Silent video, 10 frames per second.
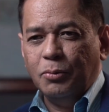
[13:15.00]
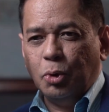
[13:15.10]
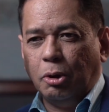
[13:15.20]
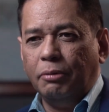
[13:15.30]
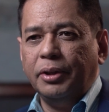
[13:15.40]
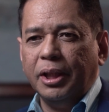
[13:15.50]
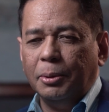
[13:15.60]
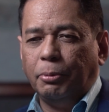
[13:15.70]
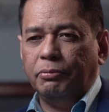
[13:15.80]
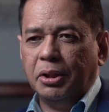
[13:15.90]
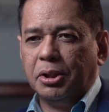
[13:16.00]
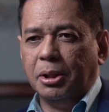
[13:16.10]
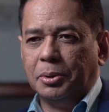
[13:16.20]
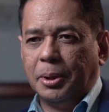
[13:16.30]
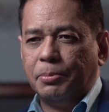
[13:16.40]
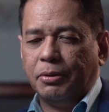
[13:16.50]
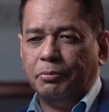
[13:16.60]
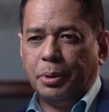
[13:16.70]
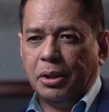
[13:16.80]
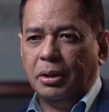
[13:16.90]
Covering the provincial trips
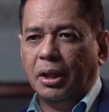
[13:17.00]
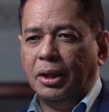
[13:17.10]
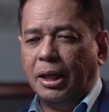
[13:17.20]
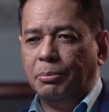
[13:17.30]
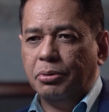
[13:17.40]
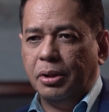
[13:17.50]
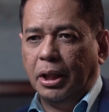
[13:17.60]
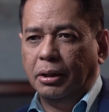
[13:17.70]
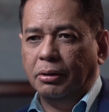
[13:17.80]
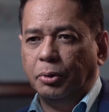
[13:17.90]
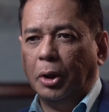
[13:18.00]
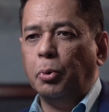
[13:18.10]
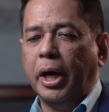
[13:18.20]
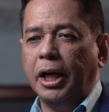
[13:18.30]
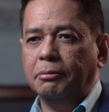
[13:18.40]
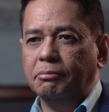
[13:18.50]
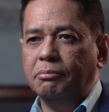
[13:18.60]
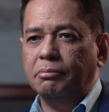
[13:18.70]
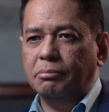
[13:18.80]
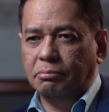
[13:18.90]
of President Ramos then required,
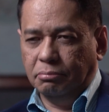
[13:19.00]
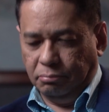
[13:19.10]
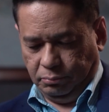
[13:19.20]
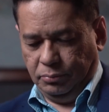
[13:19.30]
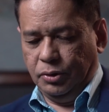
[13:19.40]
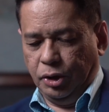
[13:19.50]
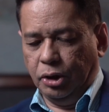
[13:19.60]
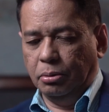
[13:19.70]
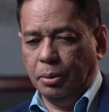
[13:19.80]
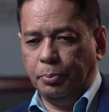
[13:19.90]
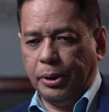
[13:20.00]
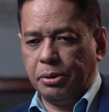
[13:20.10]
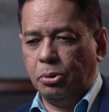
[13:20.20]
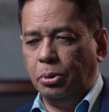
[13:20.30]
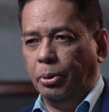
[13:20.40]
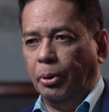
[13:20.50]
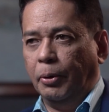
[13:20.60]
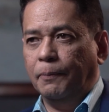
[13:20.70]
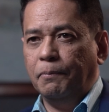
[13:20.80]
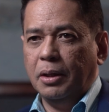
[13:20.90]
the press
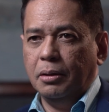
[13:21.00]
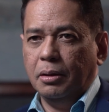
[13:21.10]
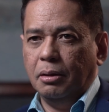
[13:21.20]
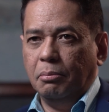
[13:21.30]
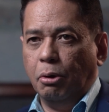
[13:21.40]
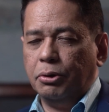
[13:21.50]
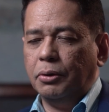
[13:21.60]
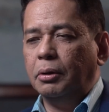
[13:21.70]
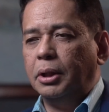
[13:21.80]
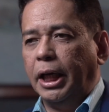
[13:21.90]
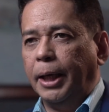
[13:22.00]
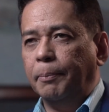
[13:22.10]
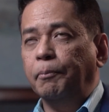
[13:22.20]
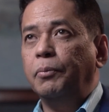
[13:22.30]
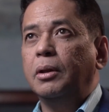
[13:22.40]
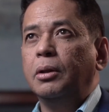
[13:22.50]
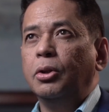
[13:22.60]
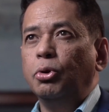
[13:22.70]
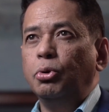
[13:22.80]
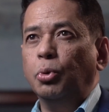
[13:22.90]
corps most of the time
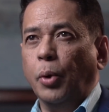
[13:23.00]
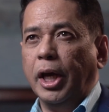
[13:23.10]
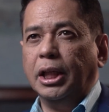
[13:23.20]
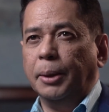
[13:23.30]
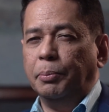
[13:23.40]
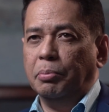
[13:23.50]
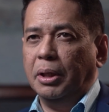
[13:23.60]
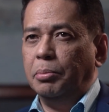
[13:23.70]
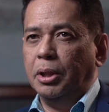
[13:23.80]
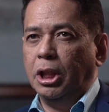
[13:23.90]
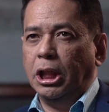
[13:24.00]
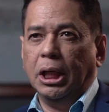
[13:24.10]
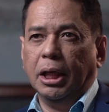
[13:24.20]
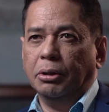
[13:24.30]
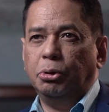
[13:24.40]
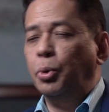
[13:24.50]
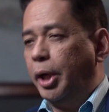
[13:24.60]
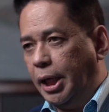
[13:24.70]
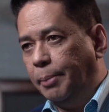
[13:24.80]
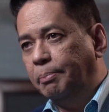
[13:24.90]
to wake up maybe at 2
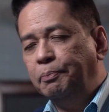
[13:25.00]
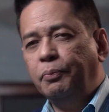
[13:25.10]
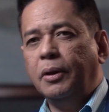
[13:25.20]
a.m.,